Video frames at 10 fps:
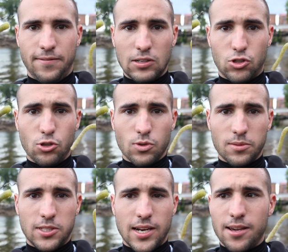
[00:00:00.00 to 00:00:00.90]
Found two
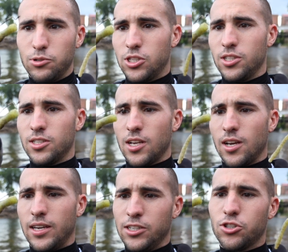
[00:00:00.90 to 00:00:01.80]
worms today, which is
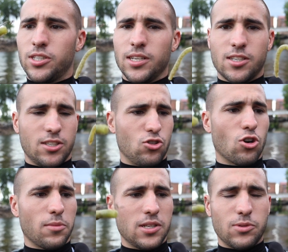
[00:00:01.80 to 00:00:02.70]
uh, interesting because
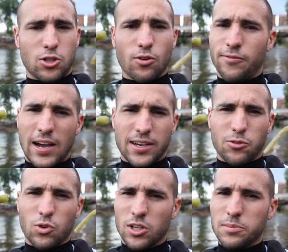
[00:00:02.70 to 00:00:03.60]
normally we don't
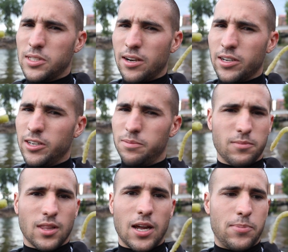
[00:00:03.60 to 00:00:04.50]
find worms out here.
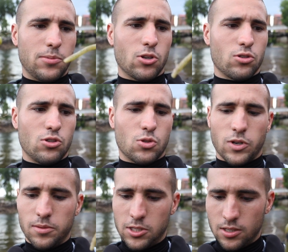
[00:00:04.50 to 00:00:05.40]
A lot of people don't use
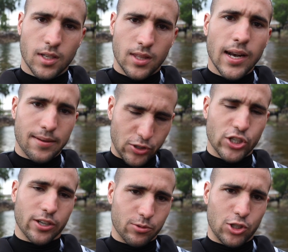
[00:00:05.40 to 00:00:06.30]
worms. The name's
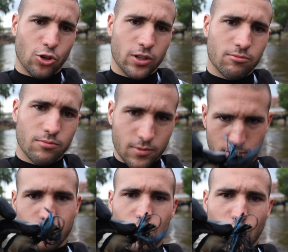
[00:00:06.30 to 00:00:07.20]
Jigging with Jordan.
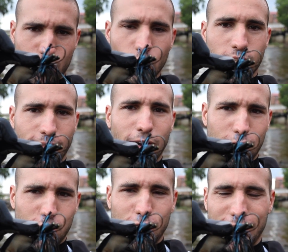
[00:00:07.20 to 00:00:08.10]
So of course I
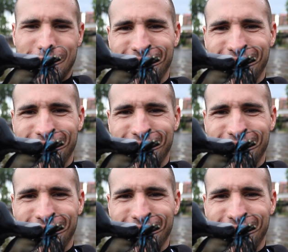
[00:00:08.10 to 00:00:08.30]
found a jig.